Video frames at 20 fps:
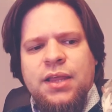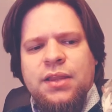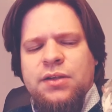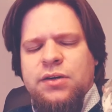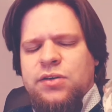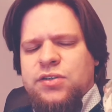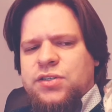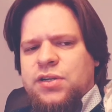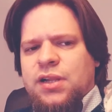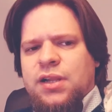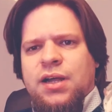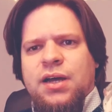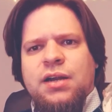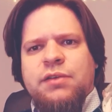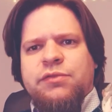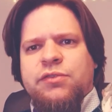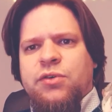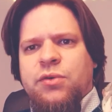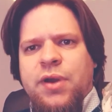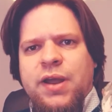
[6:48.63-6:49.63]
There's a lot
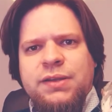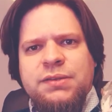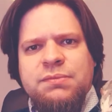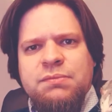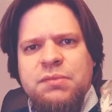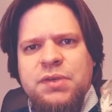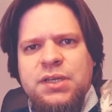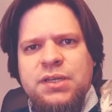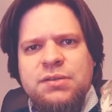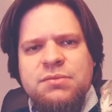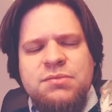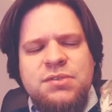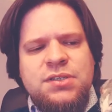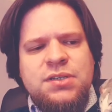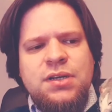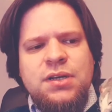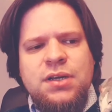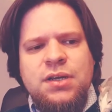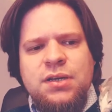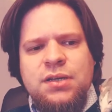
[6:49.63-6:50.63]
of great
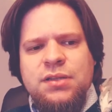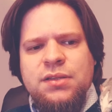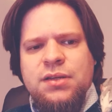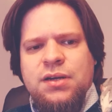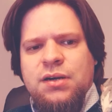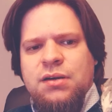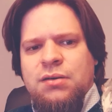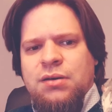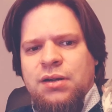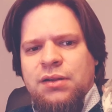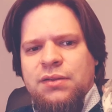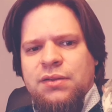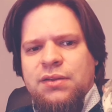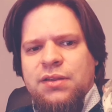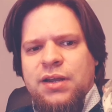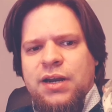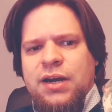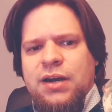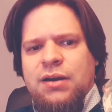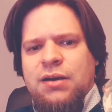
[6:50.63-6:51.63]
memes that are on
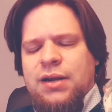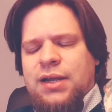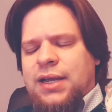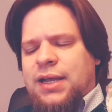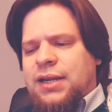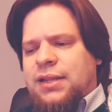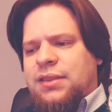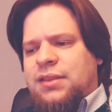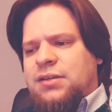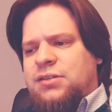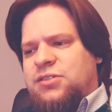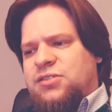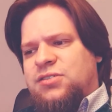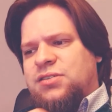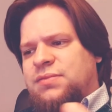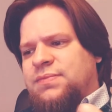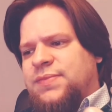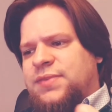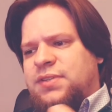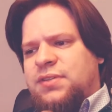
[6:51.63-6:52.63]
there, and there's
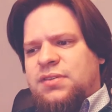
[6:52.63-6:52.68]
a,